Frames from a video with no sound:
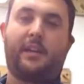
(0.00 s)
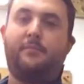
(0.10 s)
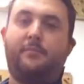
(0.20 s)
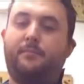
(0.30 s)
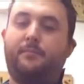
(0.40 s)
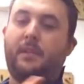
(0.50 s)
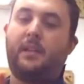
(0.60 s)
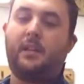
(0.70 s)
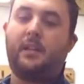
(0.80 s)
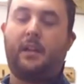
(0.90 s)
comb
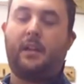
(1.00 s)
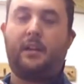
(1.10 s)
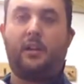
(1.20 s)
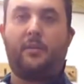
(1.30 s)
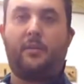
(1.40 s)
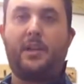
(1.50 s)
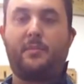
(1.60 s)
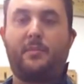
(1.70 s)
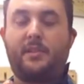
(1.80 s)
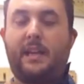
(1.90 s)
and lot of
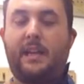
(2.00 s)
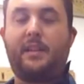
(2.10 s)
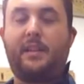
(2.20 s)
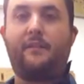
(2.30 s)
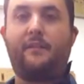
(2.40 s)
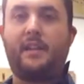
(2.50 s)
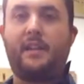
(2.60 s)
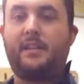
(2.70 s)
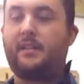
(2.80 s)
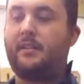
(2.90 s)
measurements now done at
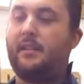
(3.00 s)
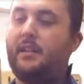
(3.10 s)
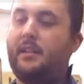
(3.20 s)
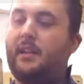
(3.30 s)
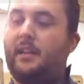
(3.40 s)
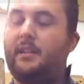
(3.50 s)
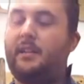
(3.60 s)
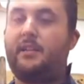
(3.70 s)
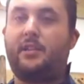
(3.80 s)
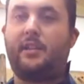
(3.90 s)
face, and
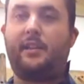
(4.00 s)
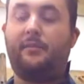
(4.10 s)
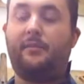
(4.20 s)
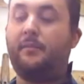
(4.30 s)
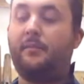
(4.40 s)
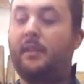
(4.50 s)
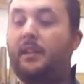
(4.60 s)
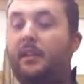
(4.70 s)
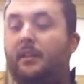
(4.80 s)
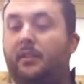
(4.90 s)
this is your heel.
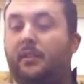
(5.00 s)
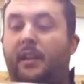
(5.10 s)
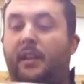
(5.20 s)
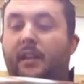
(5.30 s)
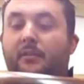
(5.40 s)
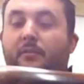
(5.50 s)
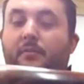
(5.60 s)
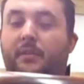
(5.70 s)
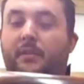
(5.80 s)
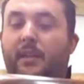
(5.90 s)
Mm. You've got your heel,
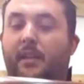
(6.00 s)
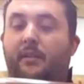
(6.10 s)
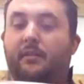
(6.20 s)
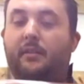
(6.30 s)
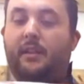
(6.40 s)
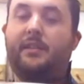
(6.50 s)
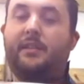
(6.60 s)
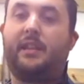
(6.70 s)
toe, and your